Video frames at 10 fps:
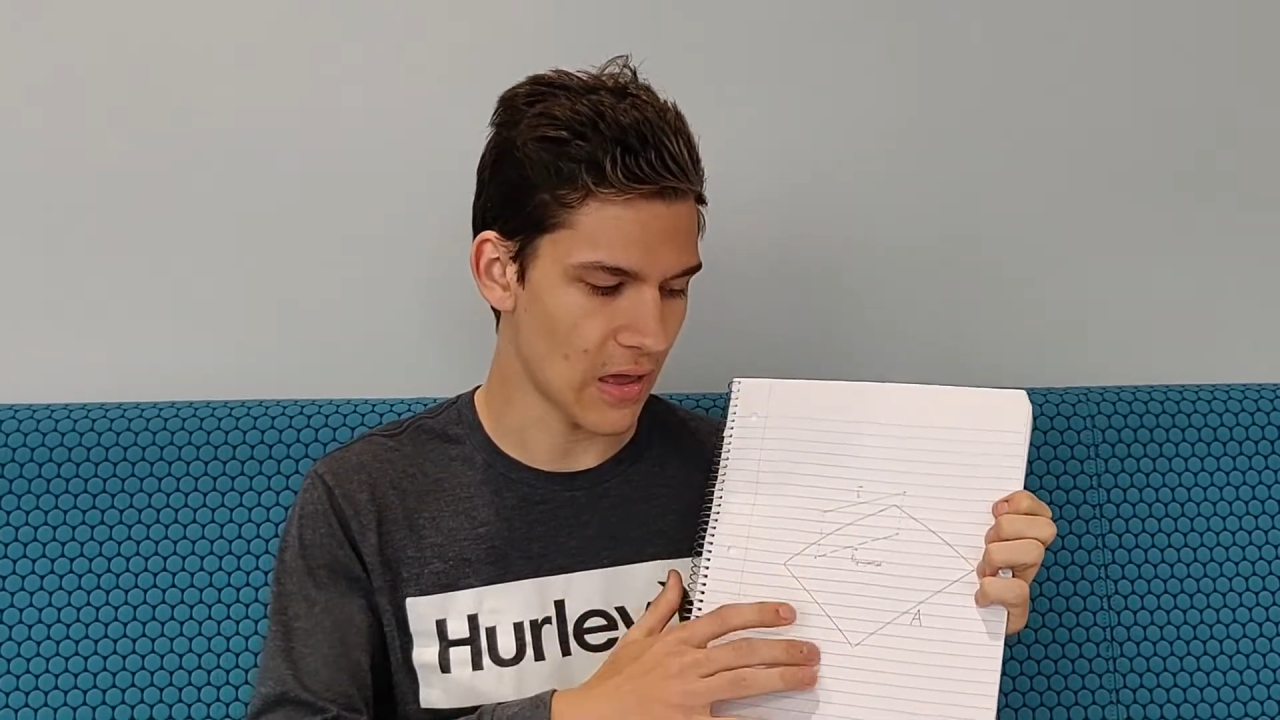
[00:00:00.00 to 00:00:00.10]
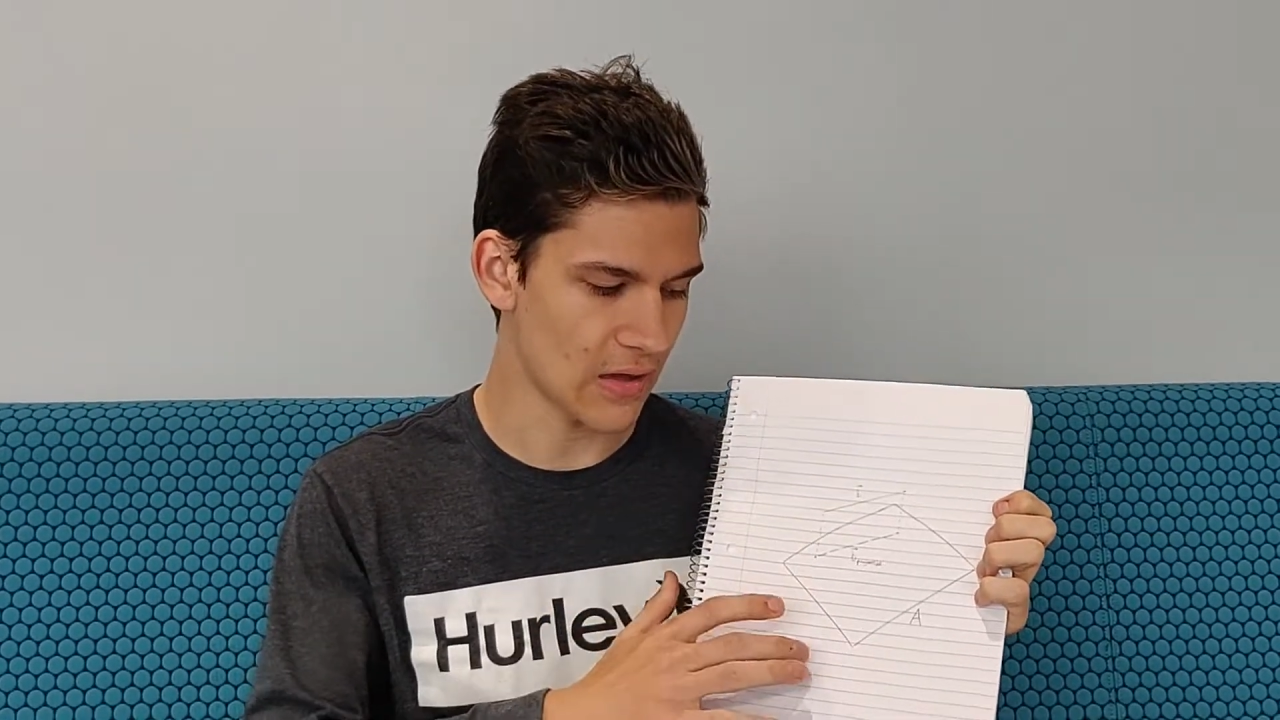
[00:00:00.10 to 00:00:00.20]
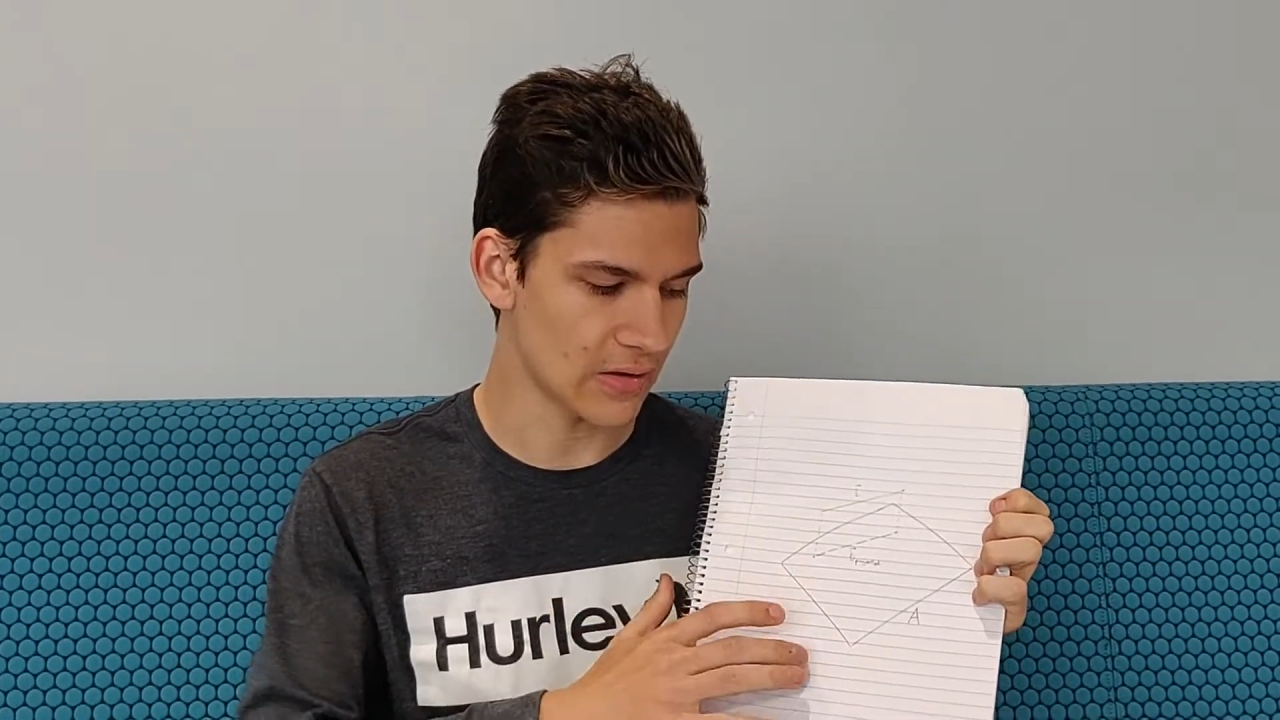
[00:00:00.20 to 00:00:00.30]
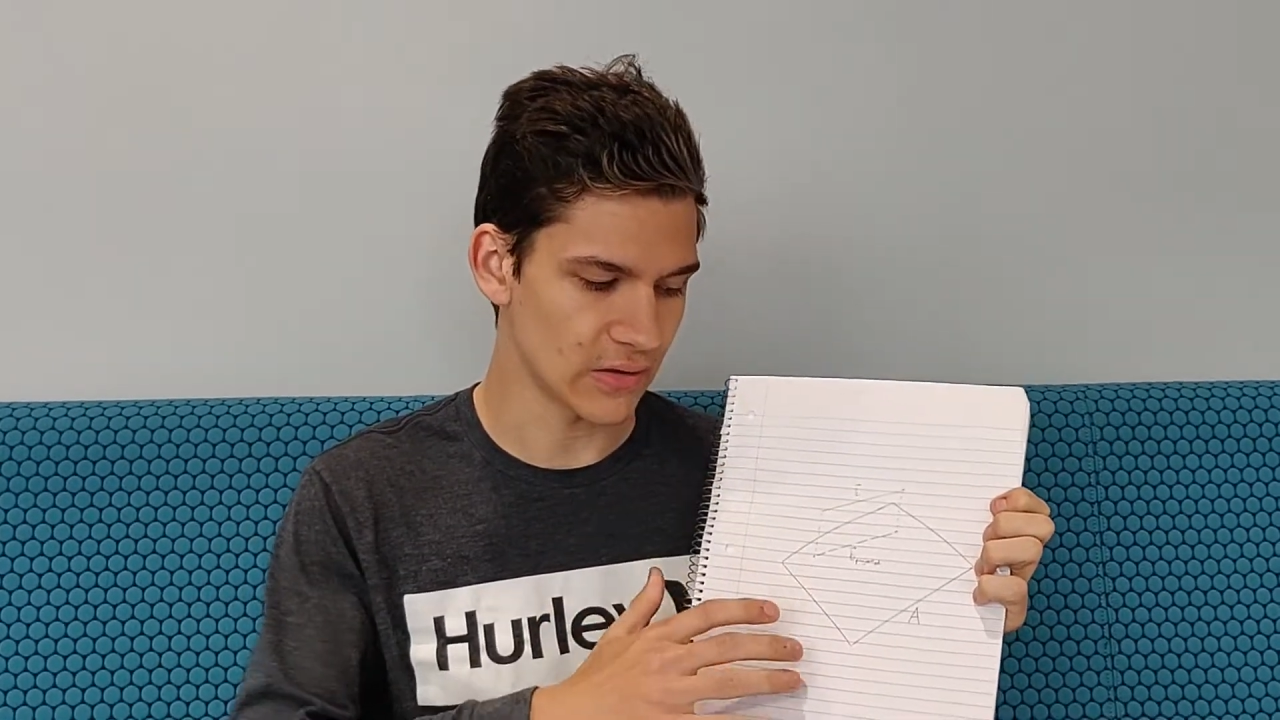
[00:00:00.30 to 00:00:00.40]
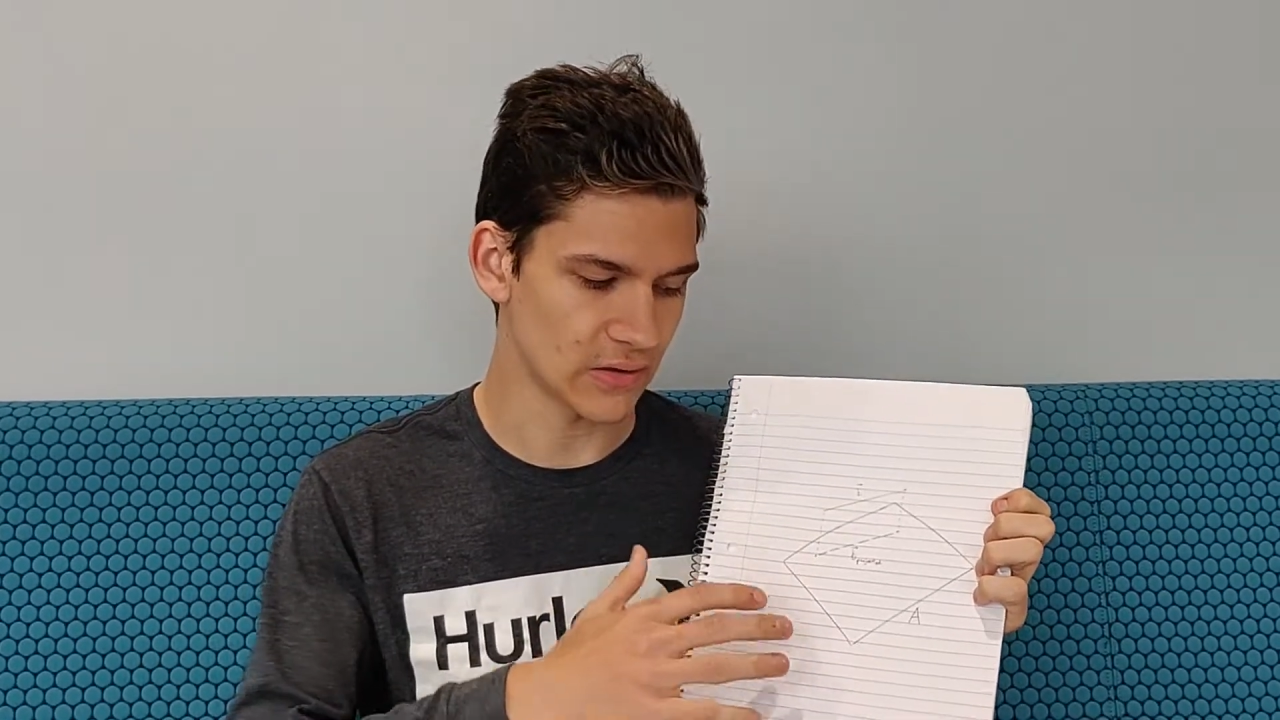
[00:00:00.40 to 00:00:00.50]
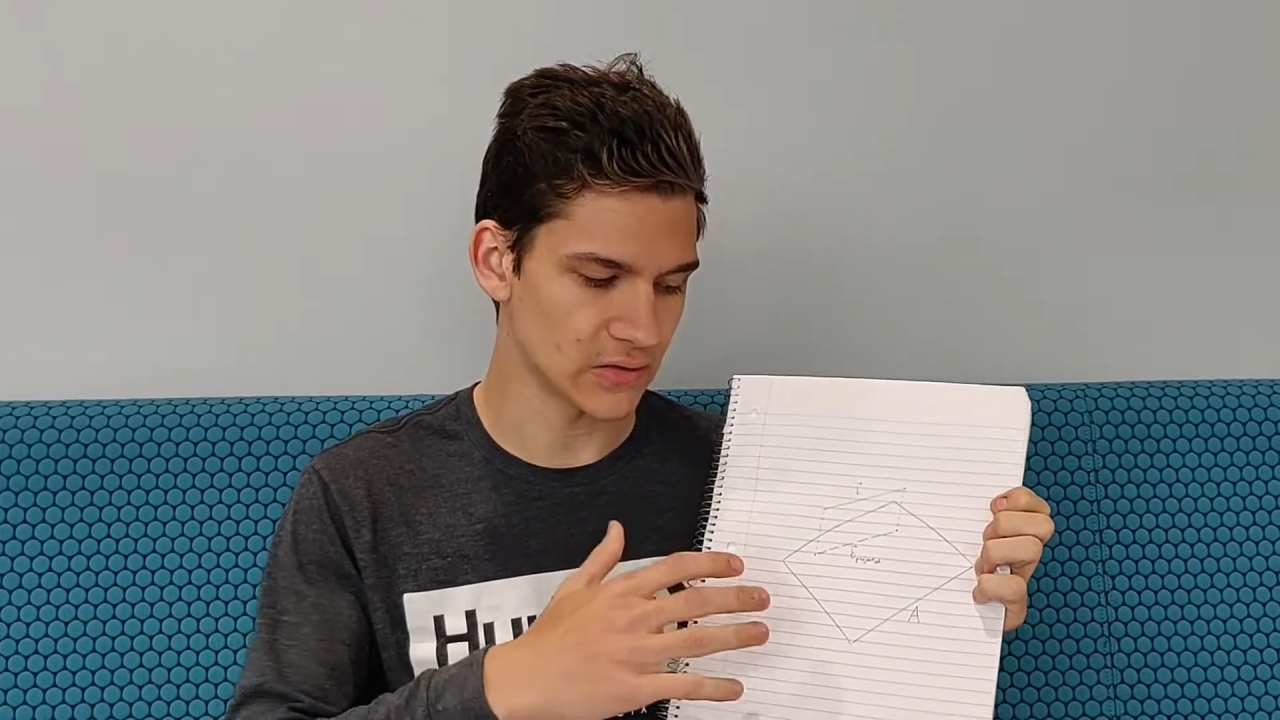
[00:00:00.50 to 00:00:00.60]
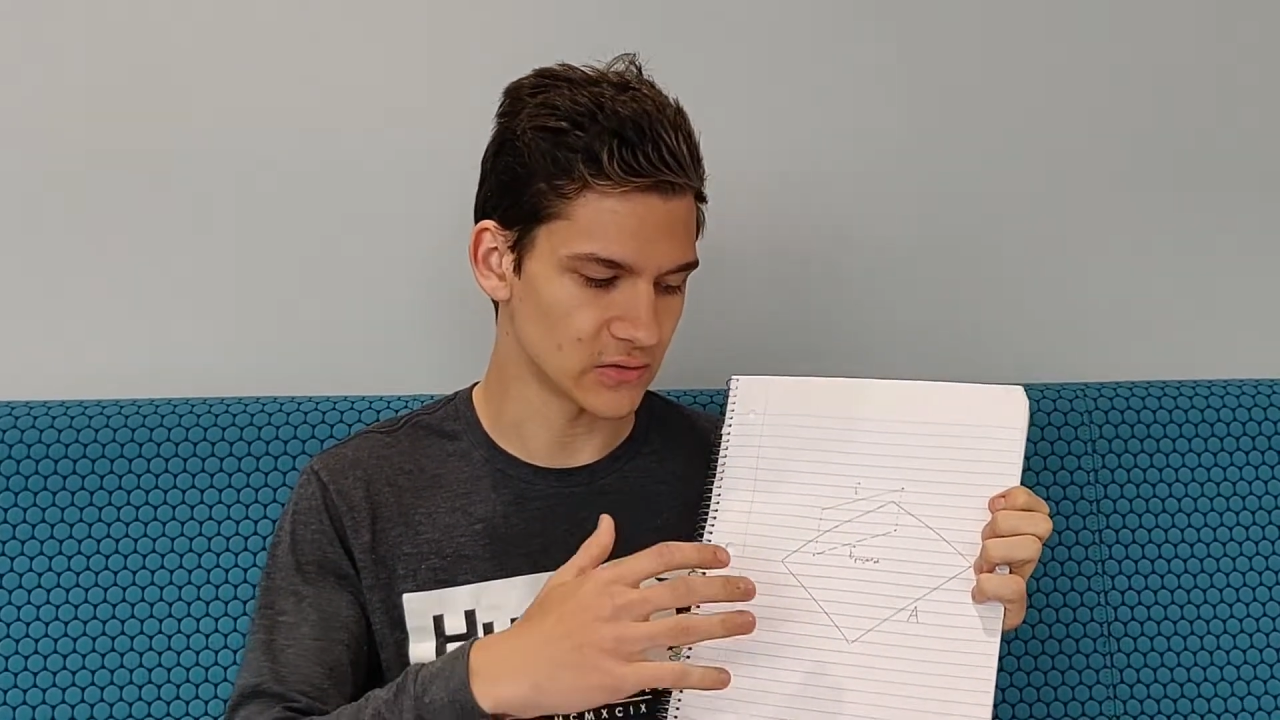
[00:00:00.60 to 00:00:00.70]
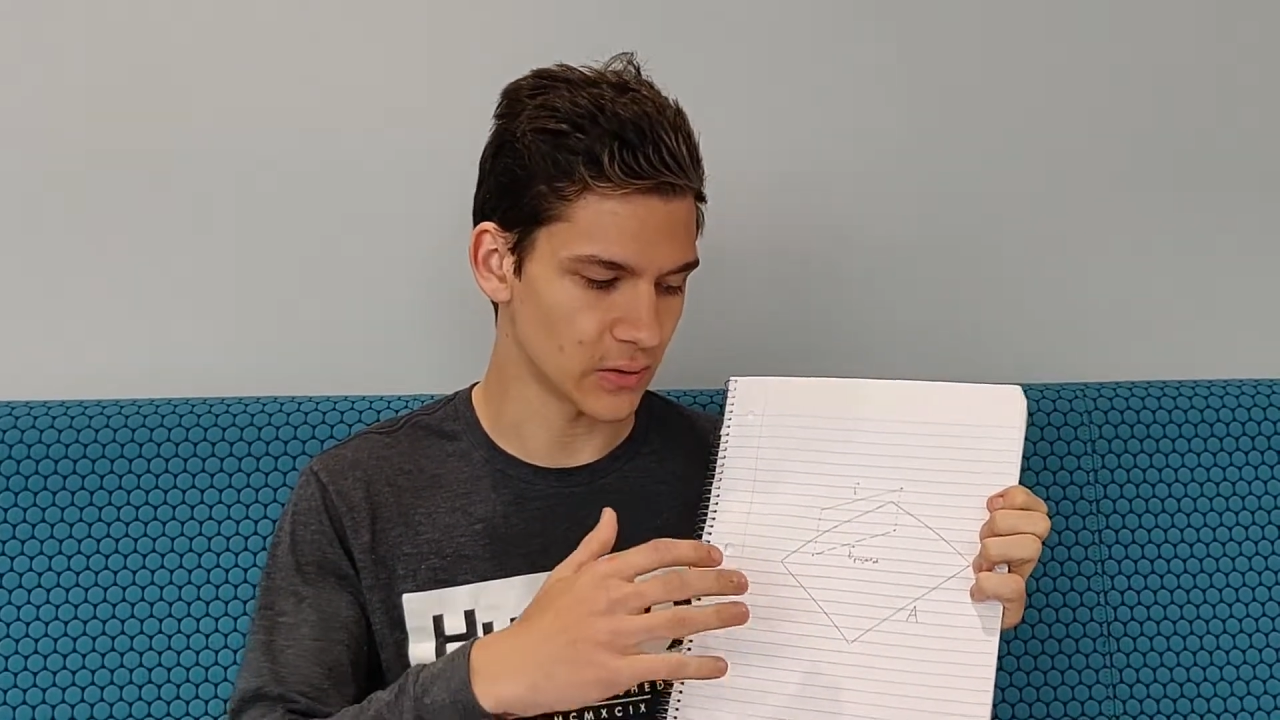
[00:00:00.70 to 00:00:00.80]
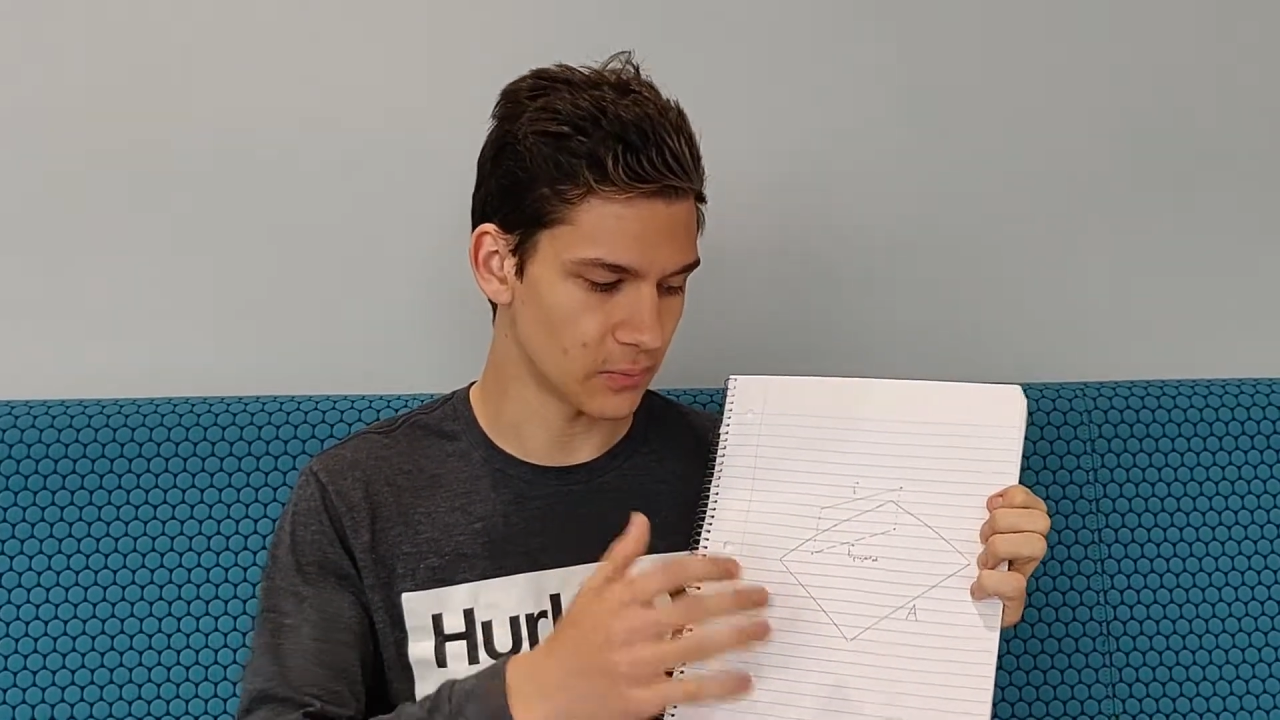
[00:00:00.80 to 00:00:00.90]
A is a